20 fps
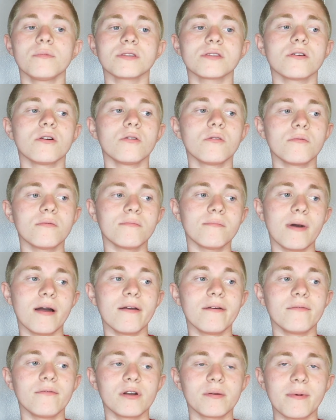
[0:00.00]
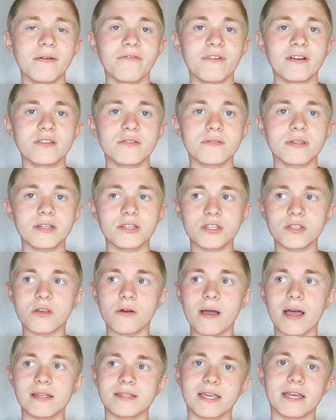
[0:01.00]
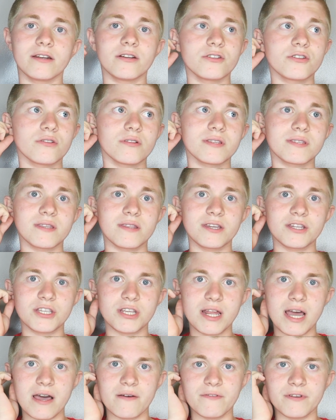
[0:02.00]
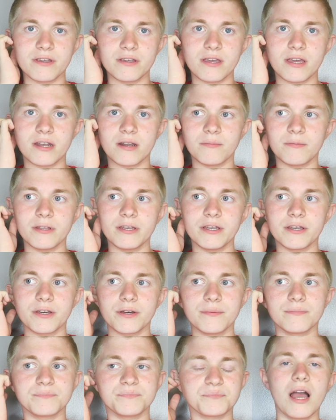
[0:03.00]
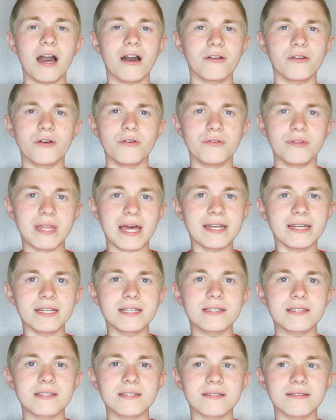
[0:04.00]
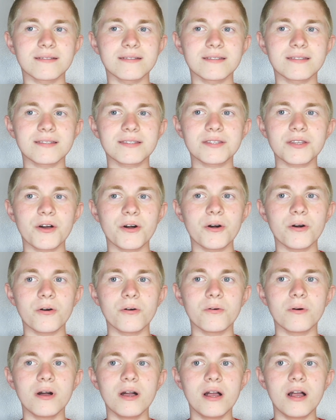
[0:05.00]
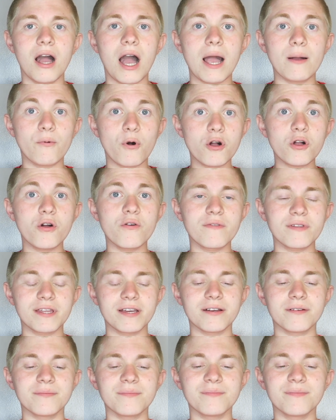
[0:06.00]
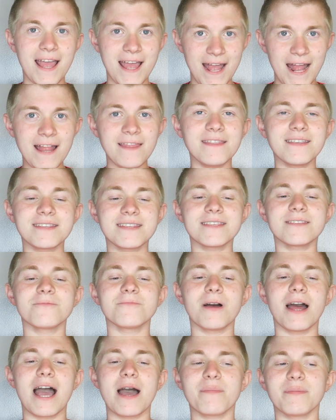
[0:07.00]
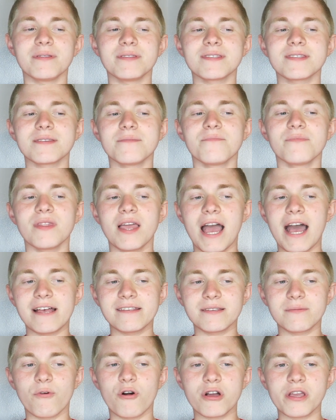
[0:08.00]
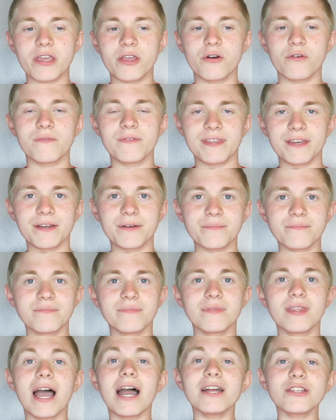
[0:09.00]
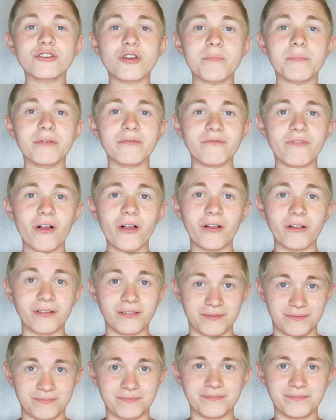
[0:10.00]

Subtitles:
So one of my friends was like, just go ask Anna and Jalissa, they should have it. And I'm like, I don't know who that is. So I walk over there and this is what happens. As I'm walking over there, I trip and fall.